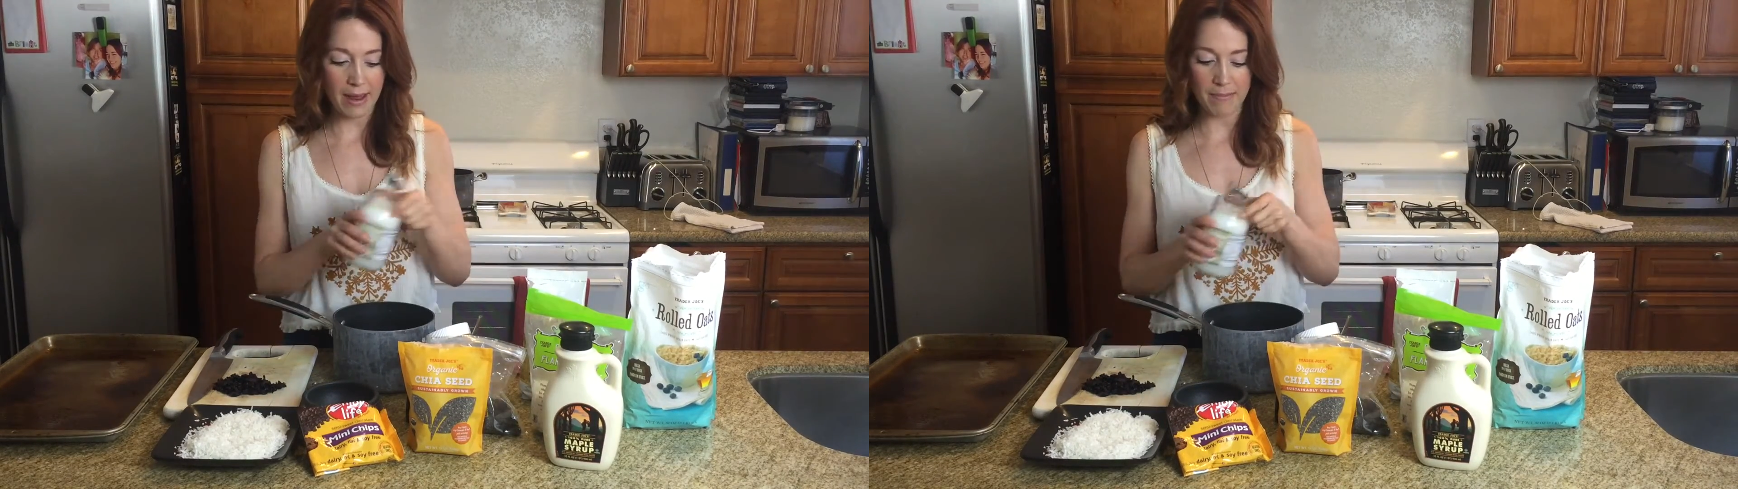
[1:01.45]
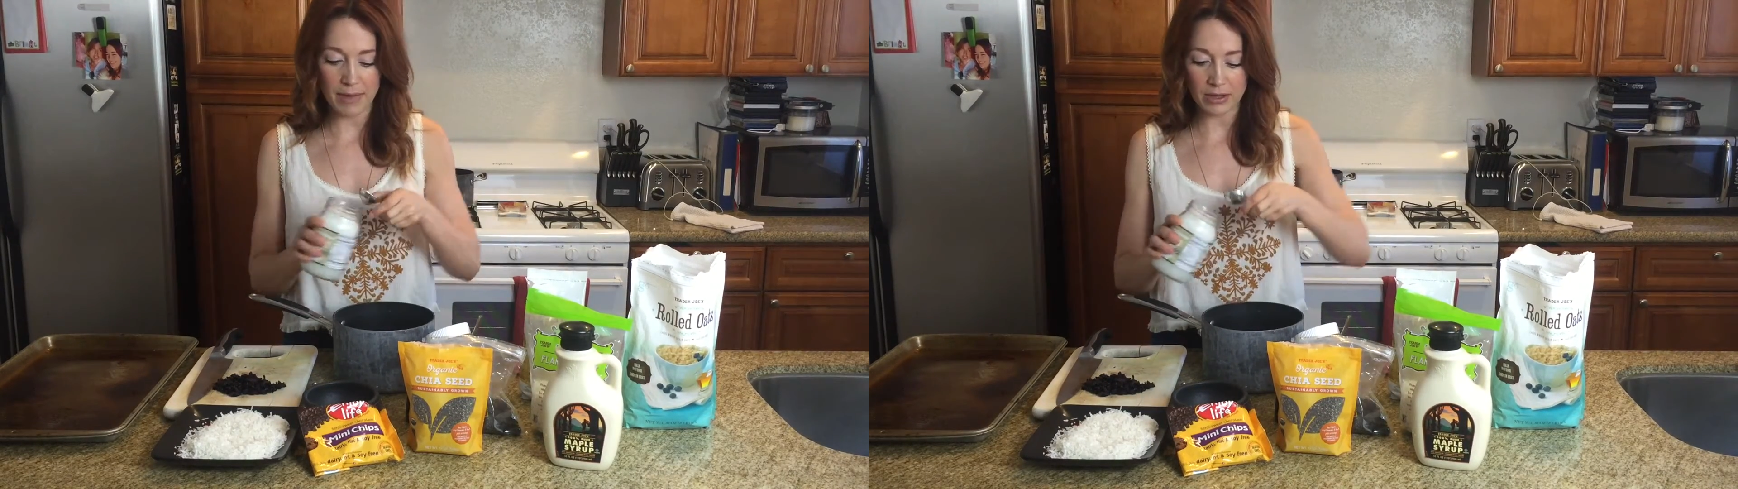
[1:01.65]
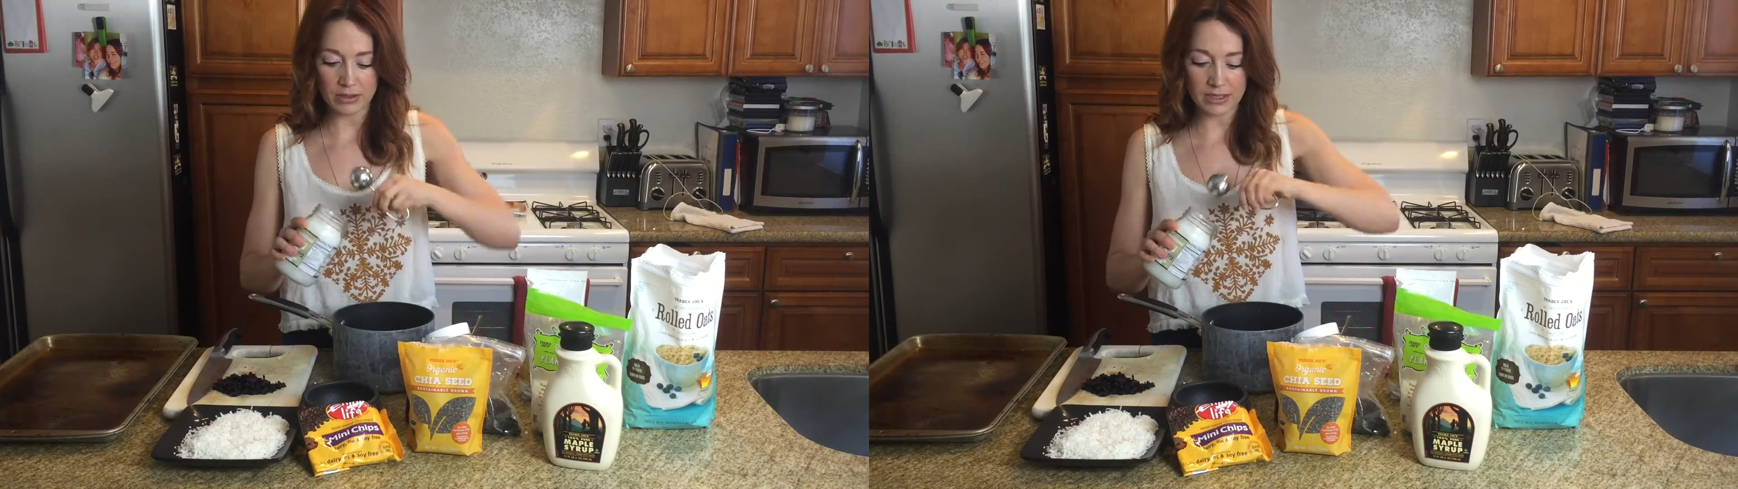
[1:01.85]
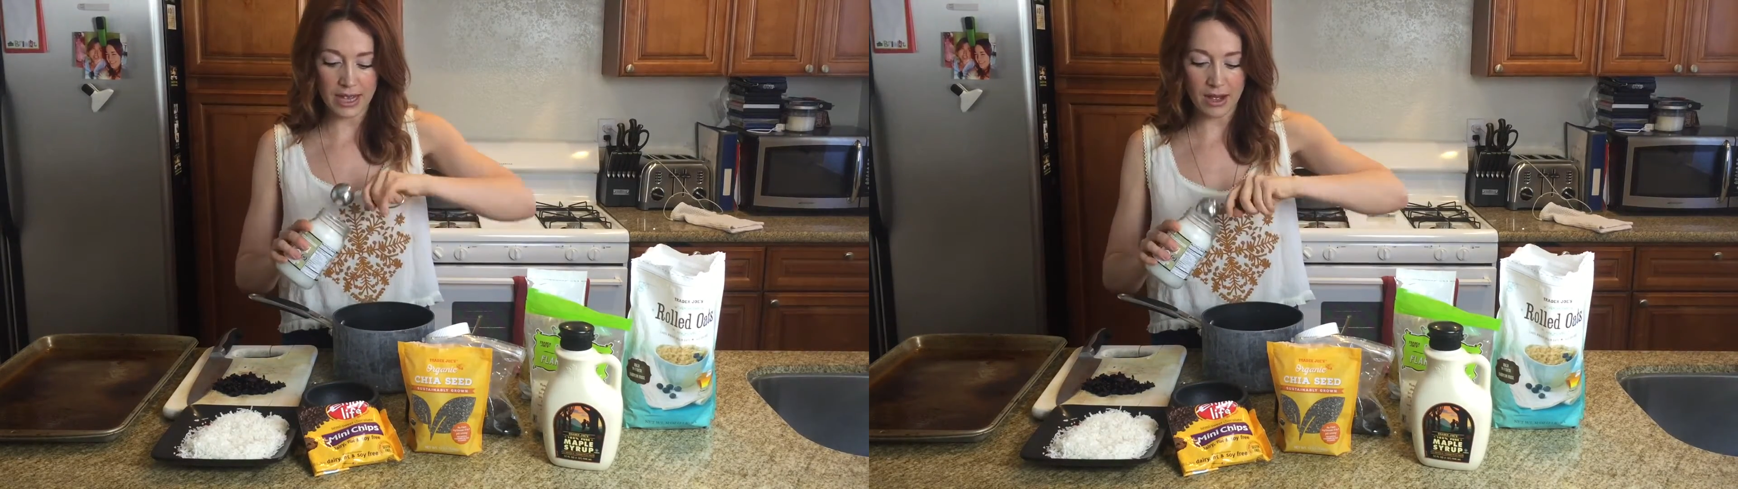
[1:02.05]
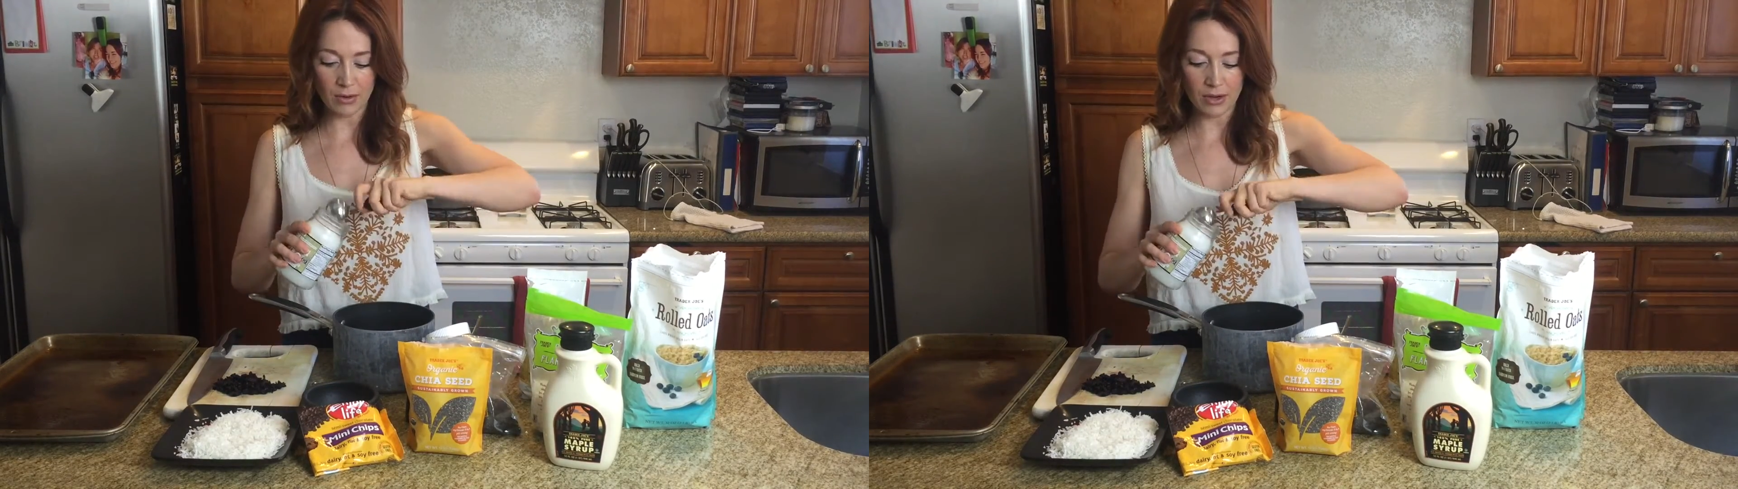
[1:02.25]
and melt
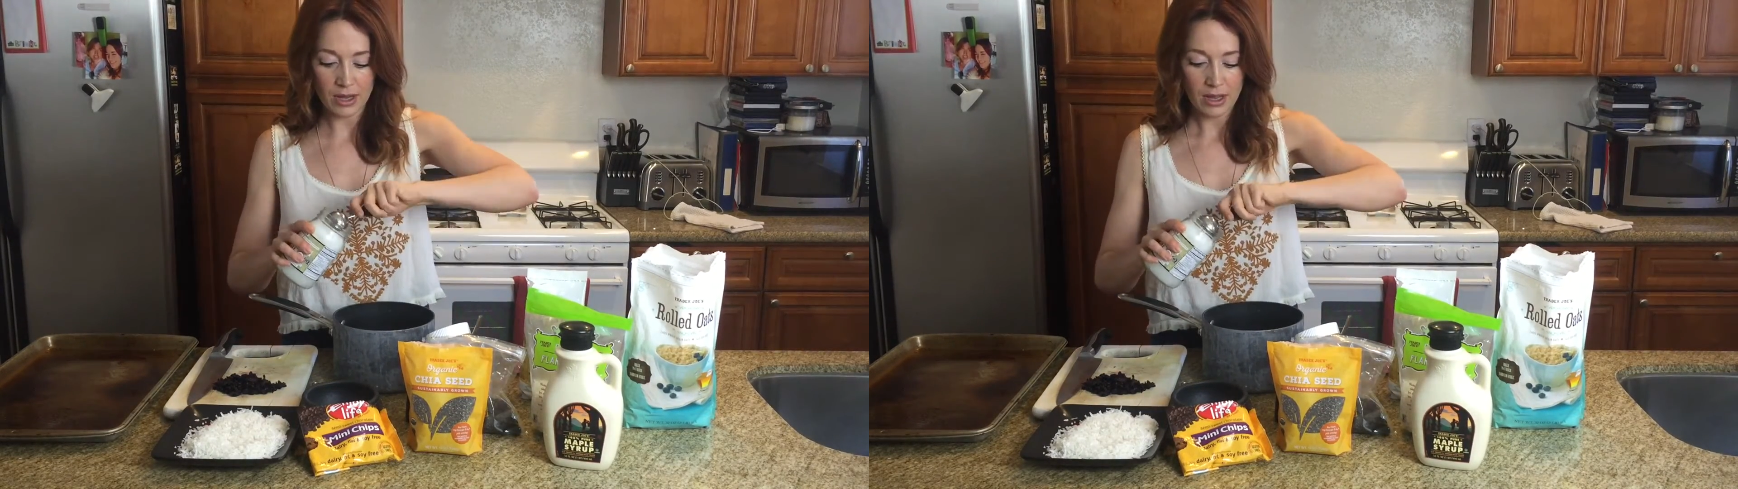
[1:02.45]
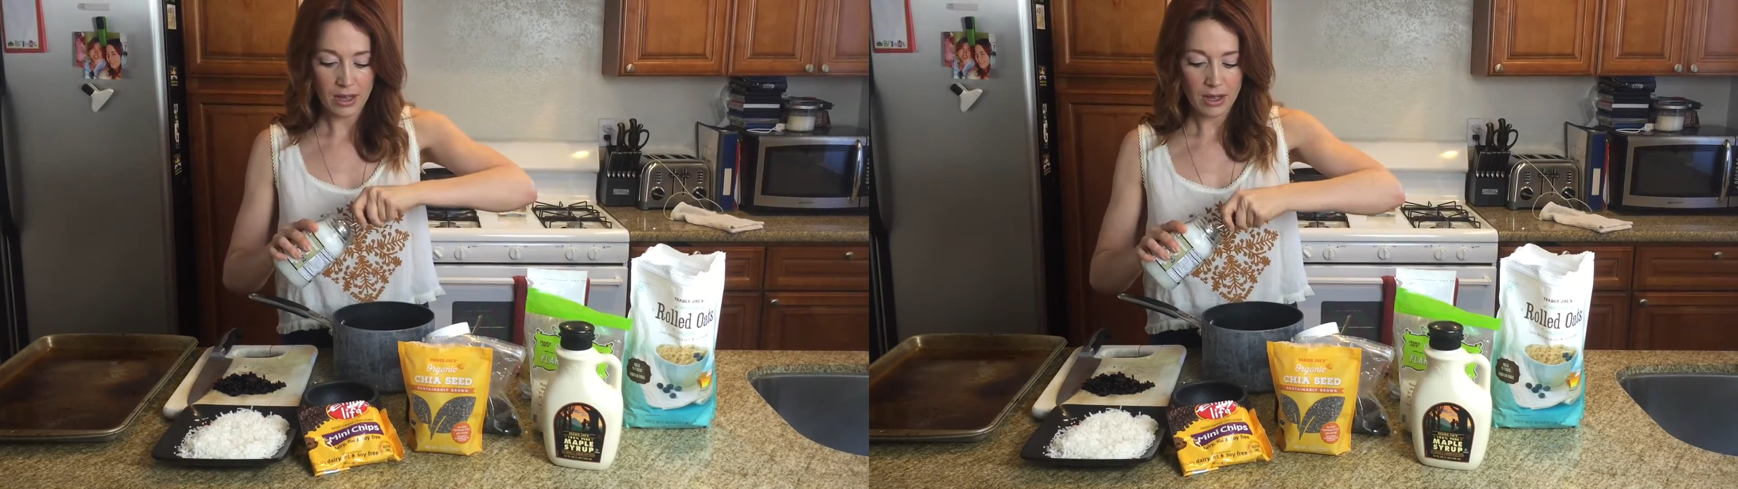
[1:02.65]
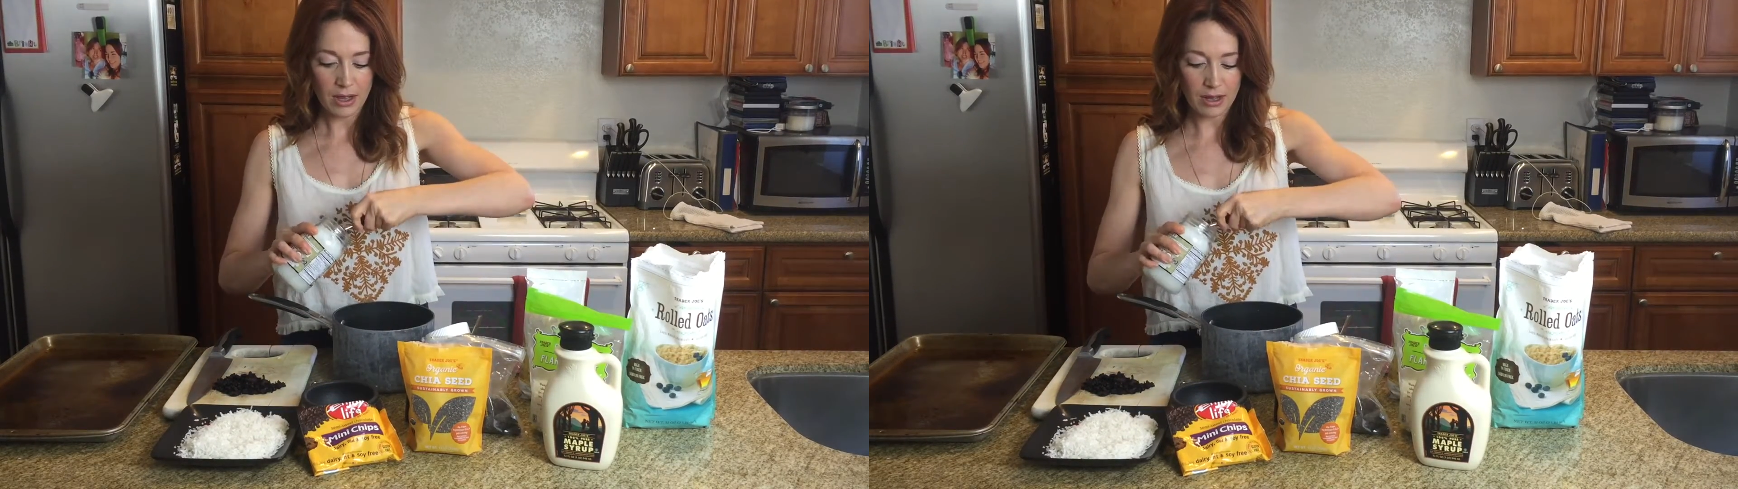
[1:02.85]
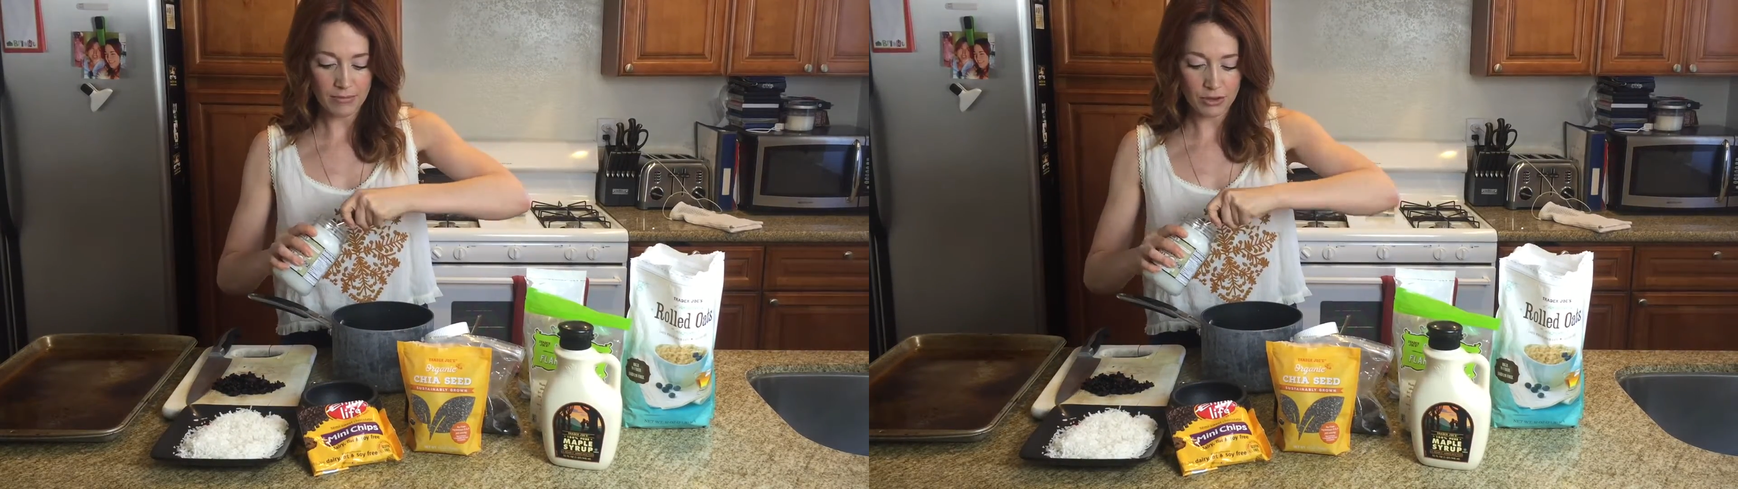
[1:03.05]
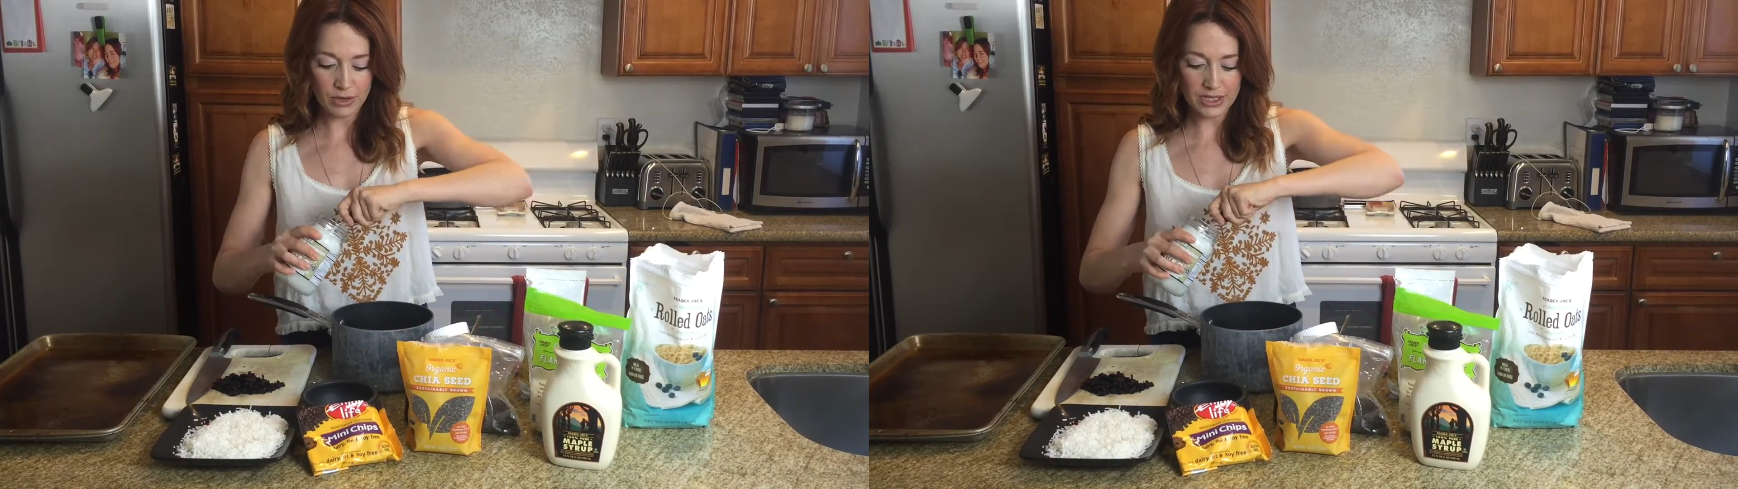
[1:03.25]
down
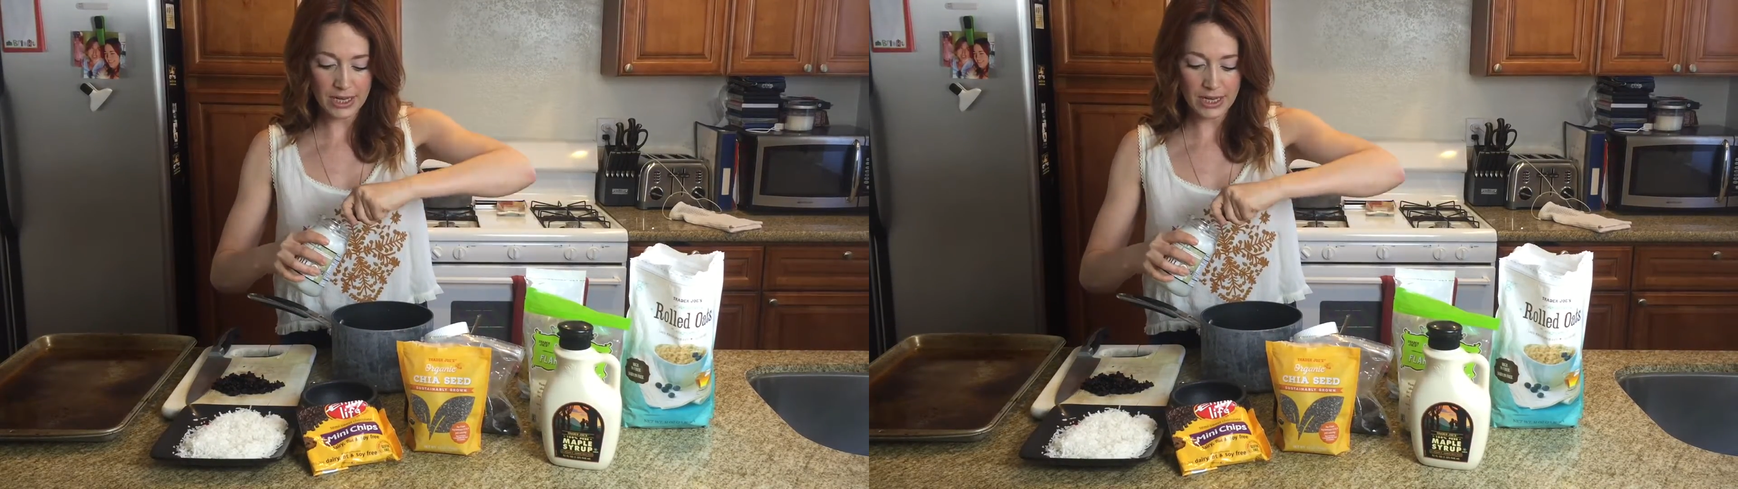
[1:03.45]
3